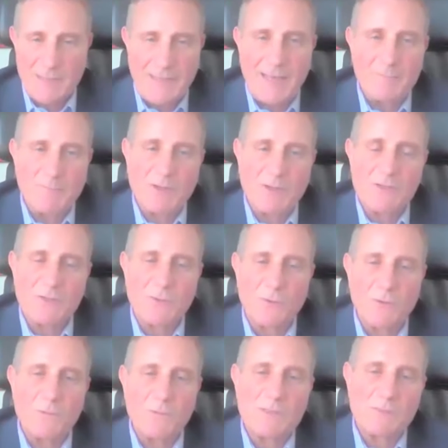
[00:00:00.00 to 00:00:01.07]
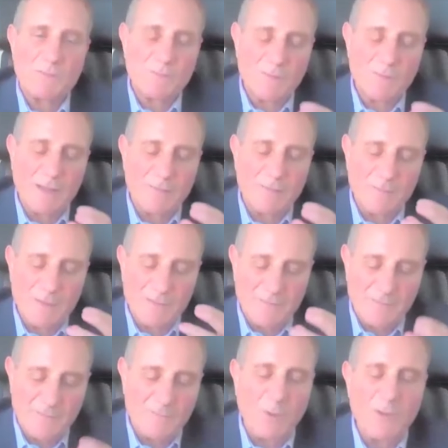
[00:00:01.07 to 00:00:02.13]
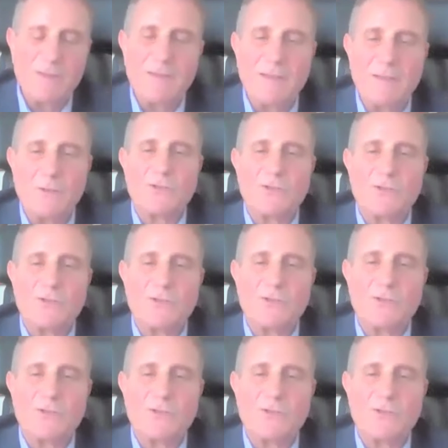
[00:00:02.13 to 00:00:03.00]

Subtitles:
Again, because you always, the one thing you're trying